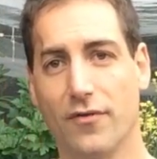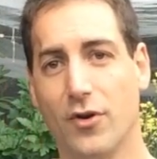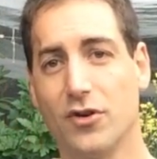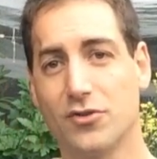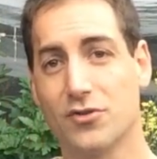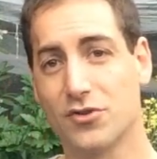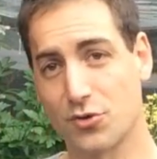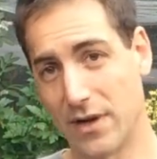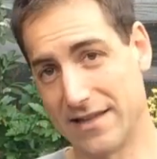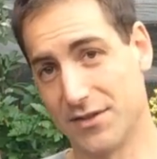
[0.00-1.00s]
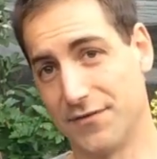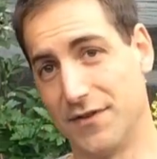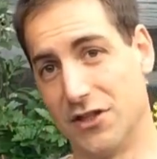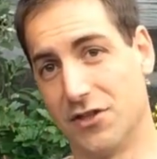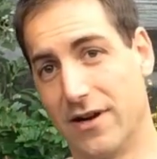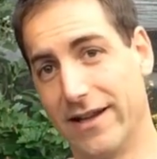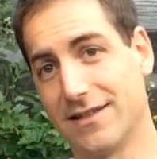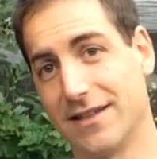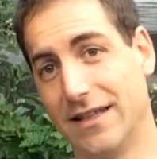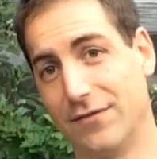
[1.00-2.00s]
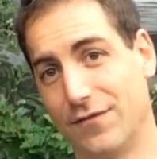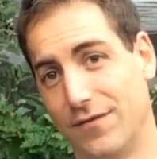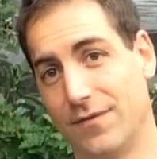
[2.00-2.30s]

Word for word: avoid to stress the fish right if